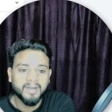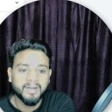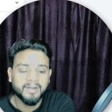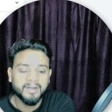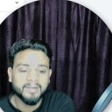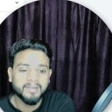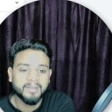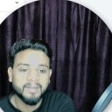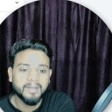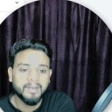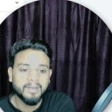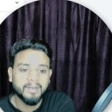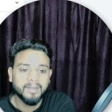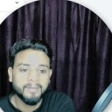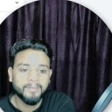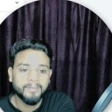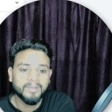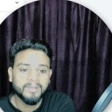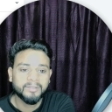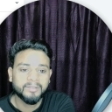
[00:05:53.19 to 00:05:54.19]
and the
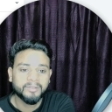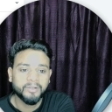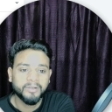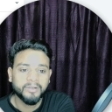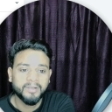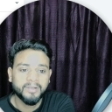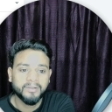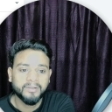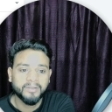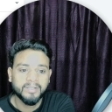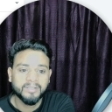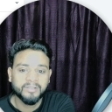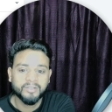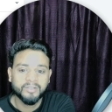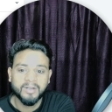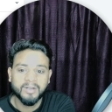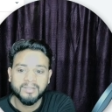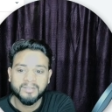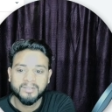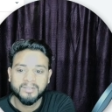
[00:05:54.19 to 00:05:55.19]
level 3
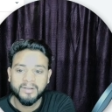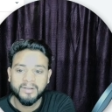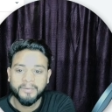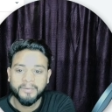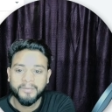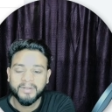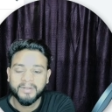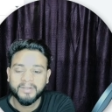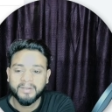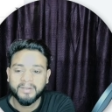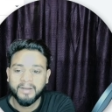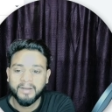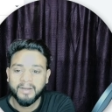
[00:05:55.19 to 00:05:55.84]
recharge rabbit